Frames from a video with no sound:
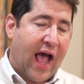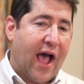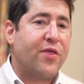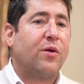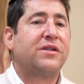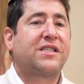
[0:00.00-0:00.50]

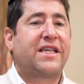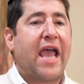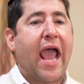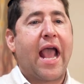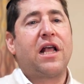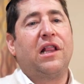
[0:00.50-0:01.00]
And there was
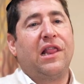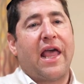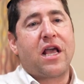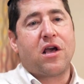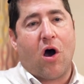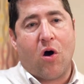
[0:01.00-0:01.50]
gang
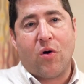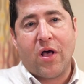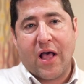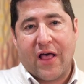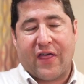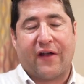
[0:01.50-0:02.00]
lingo
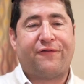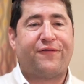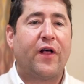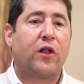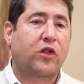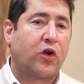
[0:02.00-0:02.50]
that
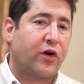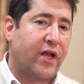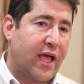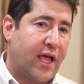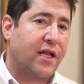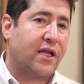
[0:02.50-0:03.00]
filtered
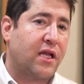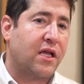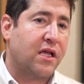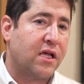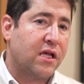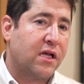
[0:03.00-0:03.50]

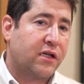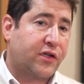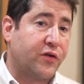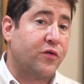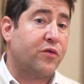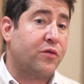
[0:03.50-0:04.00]

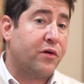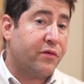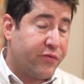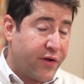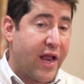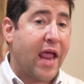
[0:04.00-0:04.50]
into
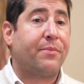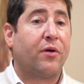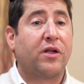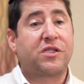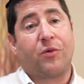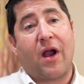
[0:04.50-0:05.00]
the
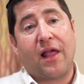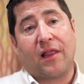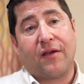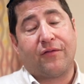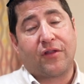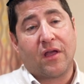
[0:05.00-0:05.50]
neighborhoods where I
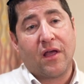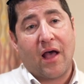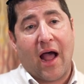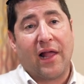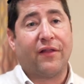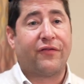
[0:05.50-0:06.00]
lived.
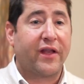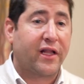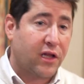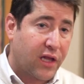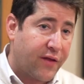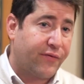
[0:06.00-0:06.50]
I lived in
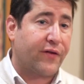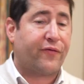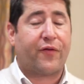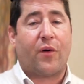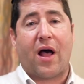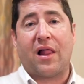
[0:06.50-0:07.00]
Cleveland
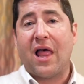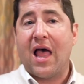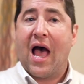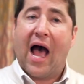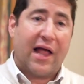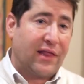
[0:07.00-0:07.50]
for a while.
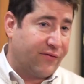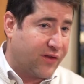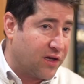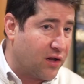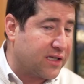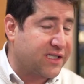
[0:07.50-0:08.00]
I lived
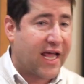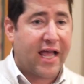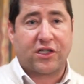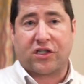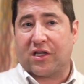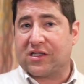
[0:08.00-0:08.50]
in Los
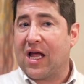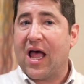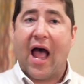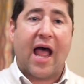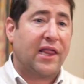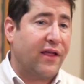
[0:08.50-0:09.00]
Angeles.
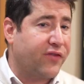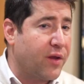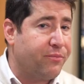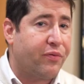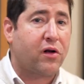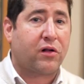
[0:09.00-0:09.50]
I lived
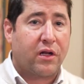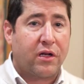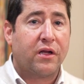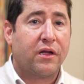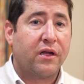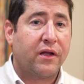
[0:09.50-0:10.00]
in
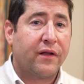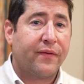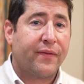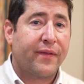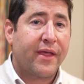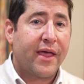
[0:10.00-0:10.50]
Brooklyn.
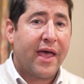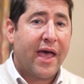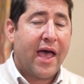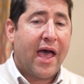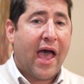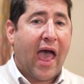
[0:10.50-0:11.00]

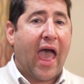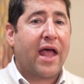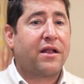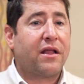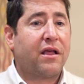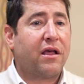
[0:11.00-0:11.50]

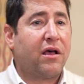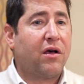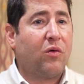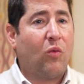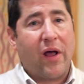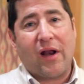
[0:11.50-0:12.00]
And
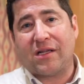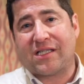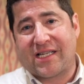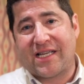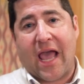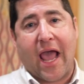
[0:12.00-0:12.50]
what
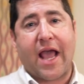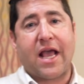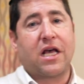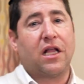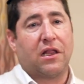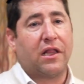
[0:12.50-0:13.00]
is
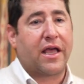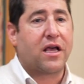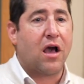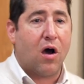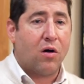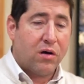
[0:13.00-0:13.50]
gang
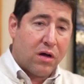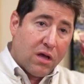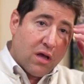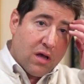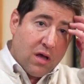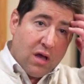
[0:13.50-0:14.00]
lingo?
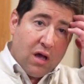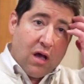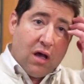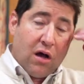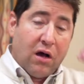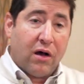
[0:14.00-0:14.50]

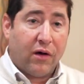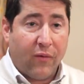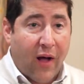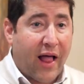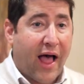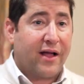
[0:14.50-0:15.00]

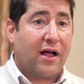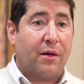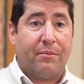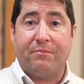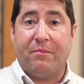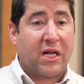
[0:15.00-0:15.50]
Well,
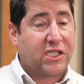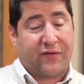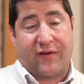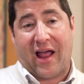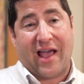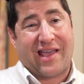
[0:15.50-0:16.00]
much
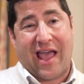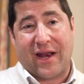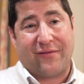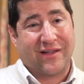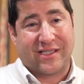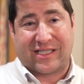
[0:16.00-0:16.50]
of it I can't
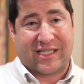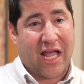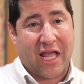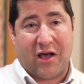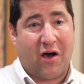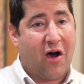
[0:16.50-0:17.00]
even
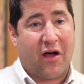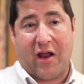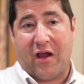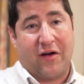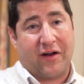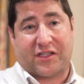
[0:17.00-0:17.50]
say on
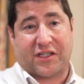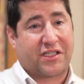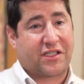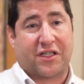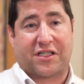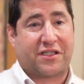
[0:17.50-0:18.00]
air. It's
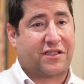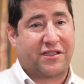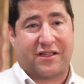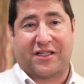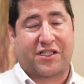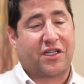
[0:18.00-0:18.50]

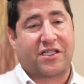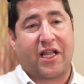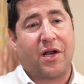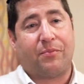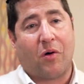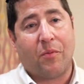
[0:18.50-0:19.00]
just
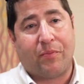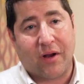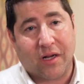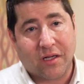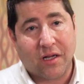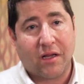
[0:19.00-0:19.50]

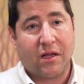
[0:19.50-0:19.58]
inappropriate.